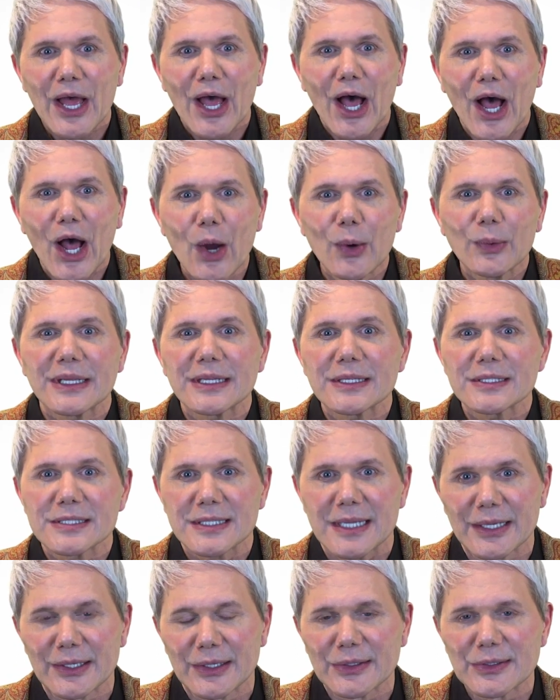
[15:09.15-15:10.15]
Honing
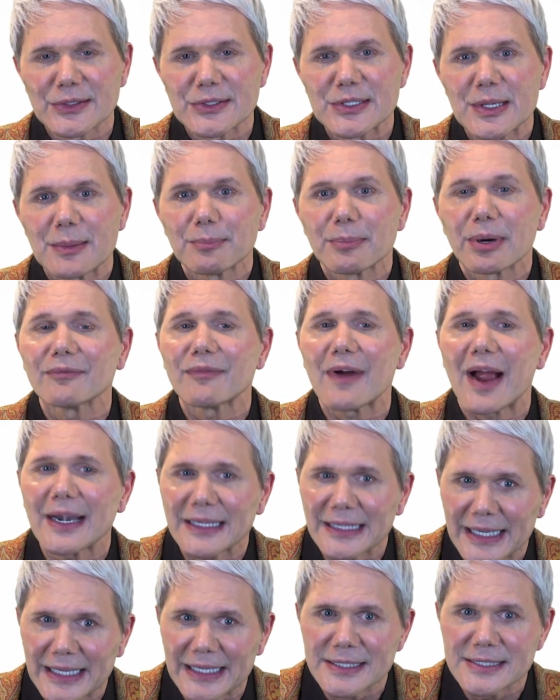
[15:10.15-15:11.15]
skills,
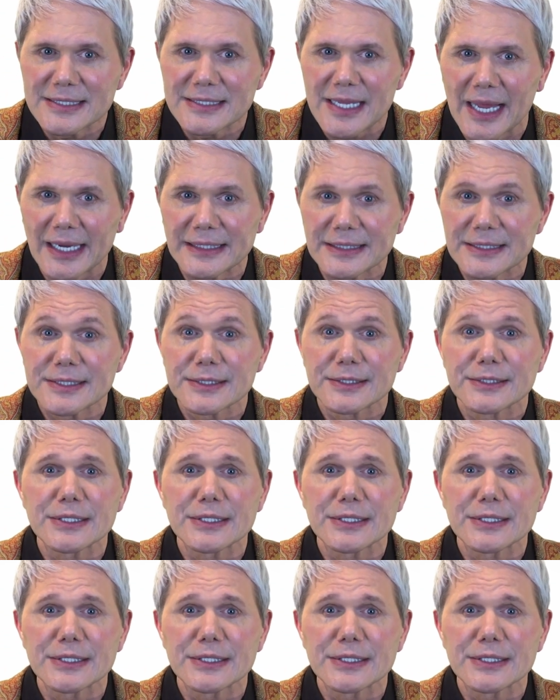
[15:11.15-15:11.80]
providing insights,